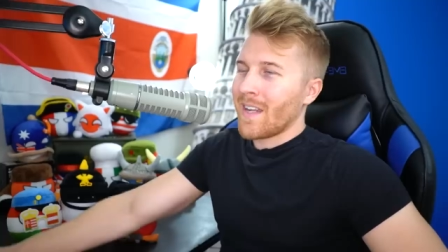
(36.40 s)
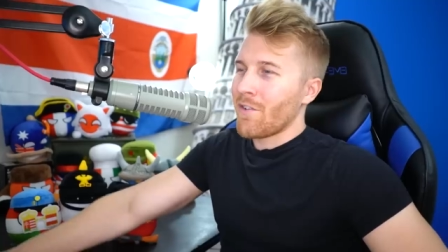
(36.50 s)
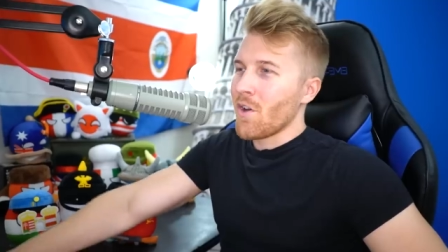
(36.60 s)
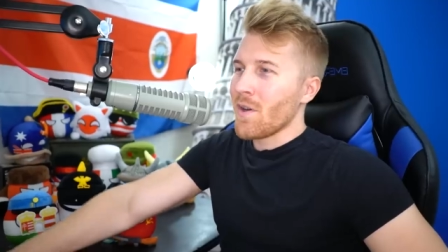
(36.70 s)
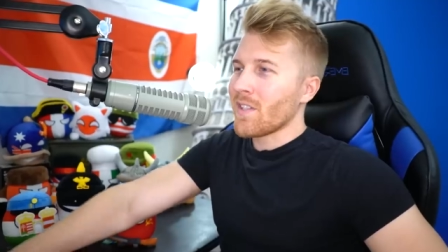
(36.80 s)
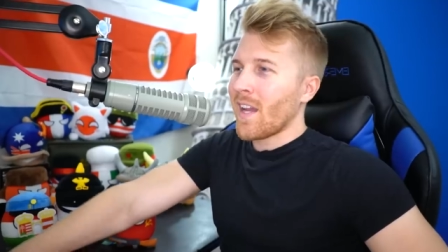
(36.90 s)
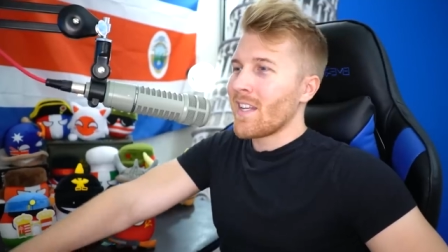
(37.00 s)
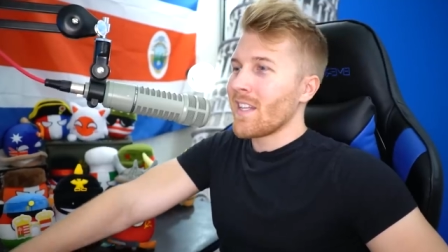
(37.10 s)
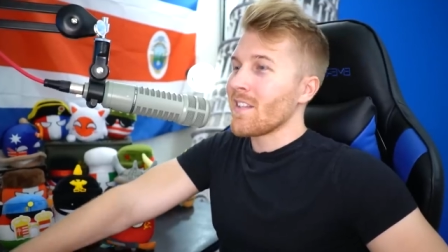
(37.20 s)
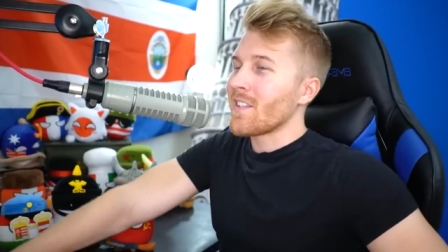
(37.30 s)
Now notice I
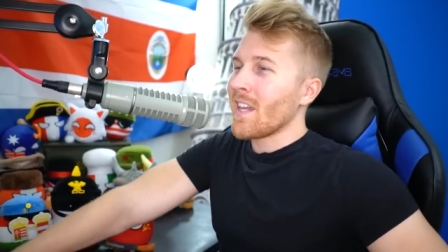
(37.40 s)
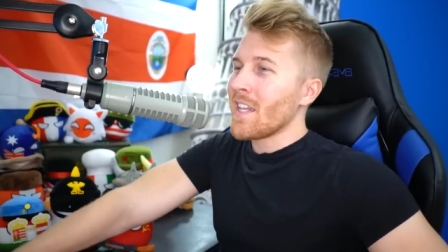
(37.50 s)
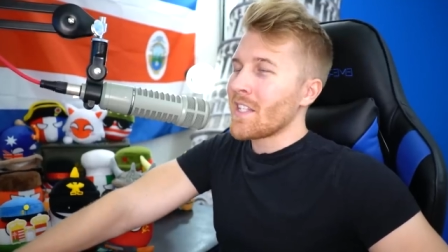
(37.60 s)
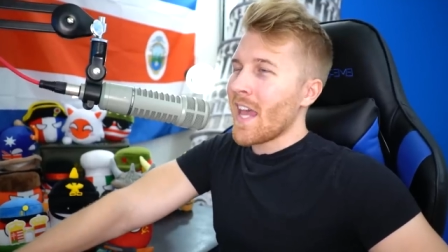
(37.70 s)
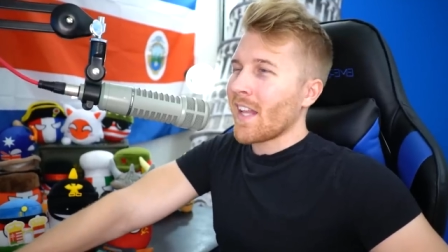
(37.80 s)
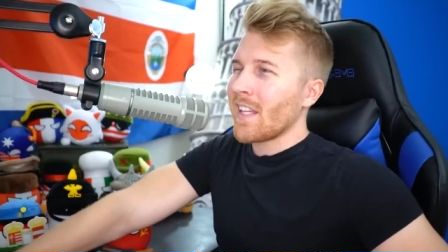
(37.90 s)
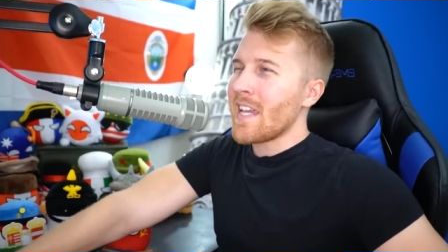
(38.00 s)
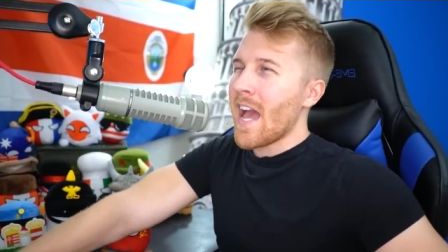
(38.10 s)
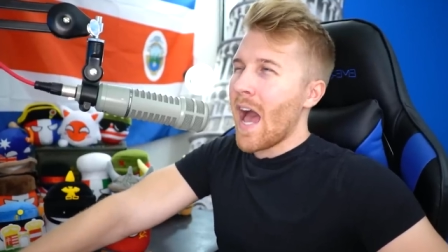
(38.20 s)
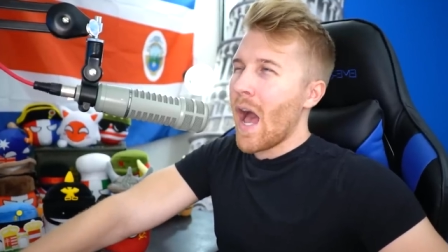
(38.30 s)
didn't say
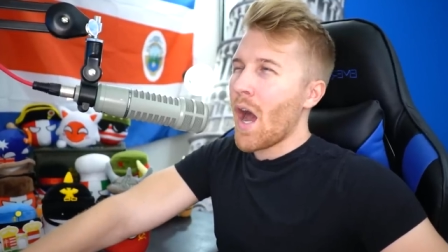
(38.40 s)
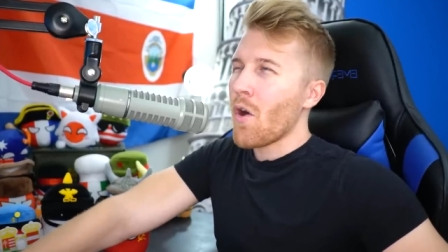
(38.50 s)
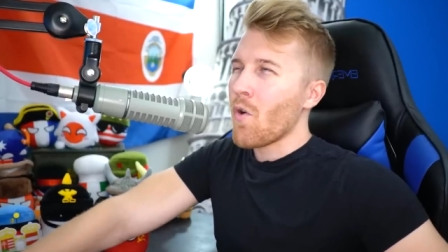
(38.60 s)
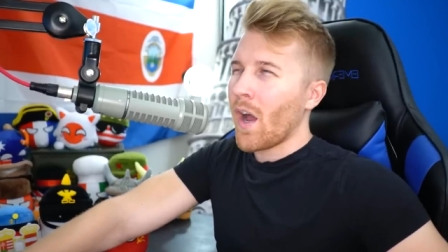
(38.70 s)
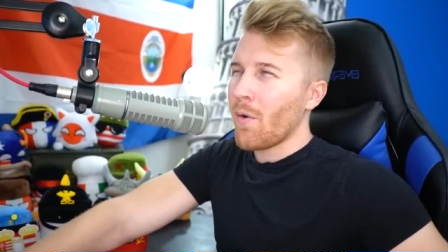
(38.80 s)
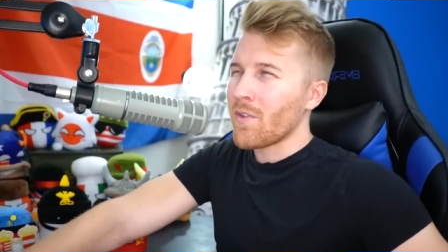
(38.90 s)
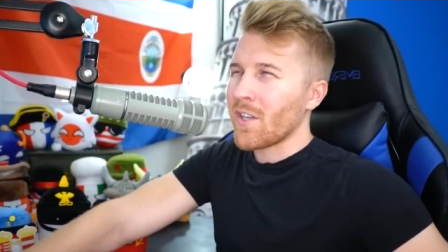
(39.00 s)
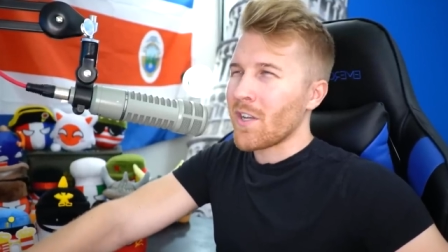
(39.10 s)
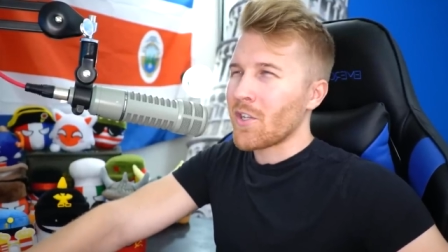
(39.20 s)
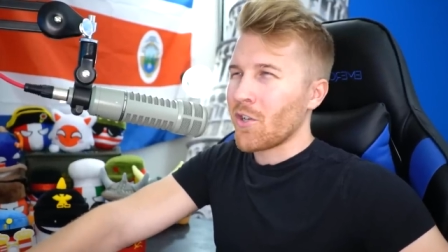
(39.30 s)
exactly how I was
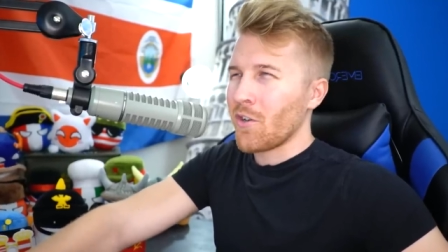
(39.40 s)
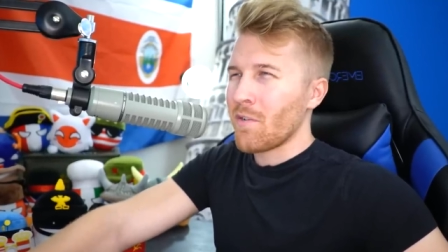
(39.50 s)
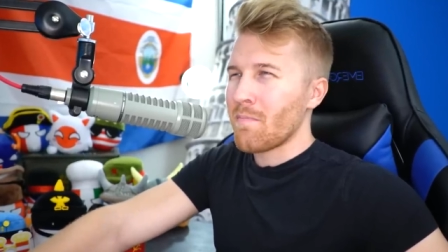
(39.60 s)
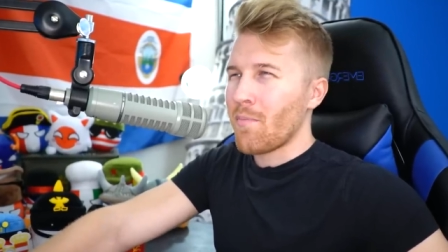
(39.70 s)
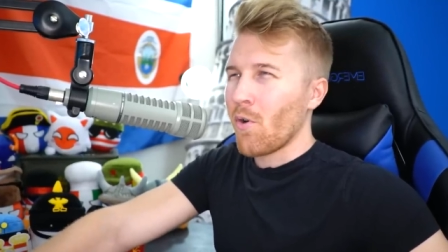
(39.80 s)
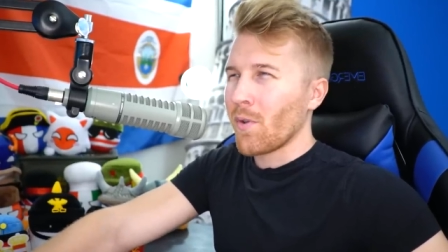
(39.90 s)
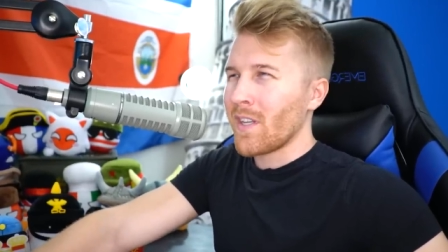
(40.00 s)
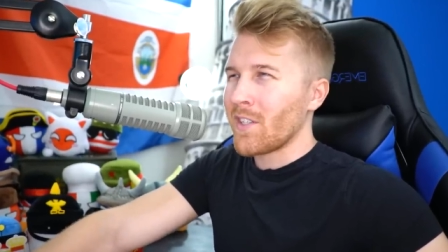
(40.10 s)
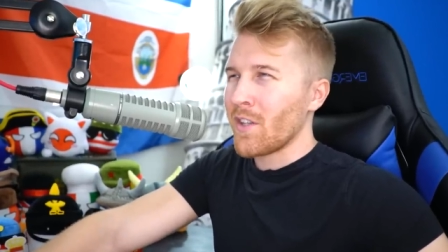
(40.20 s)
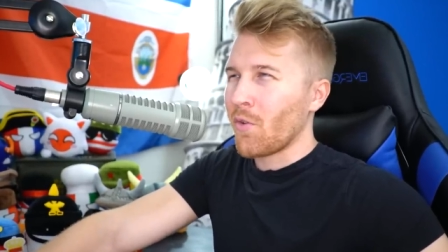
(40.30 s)
going to turn
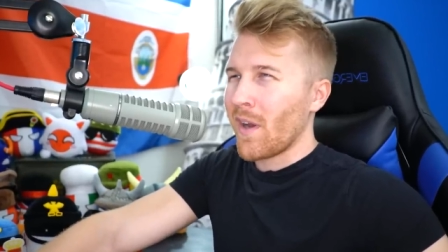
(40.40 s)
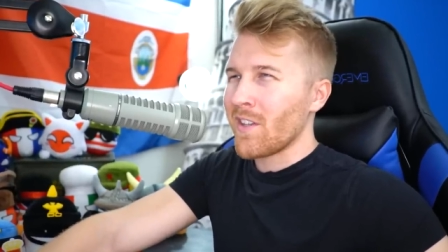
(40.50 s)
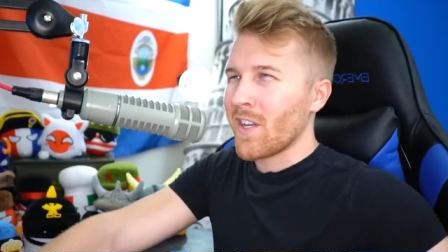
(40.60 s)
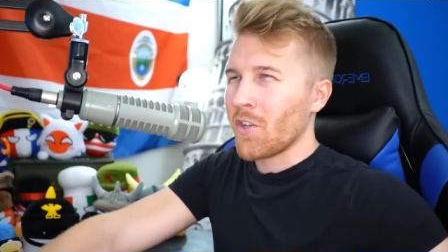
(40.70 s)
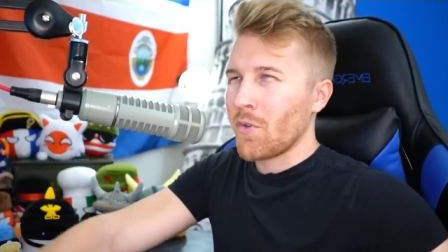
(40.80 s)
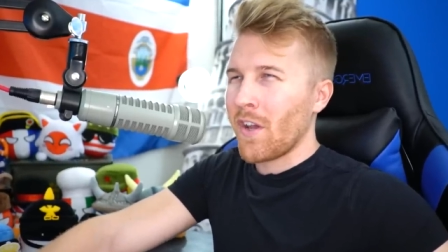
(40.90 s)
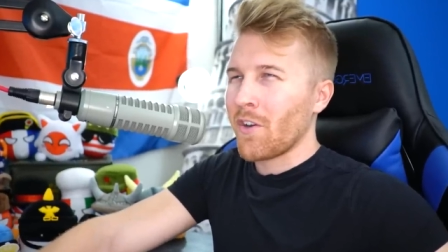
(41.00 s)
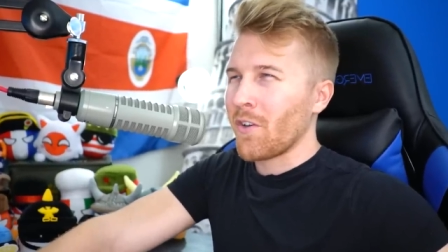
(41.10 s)
Poland into the greatest country on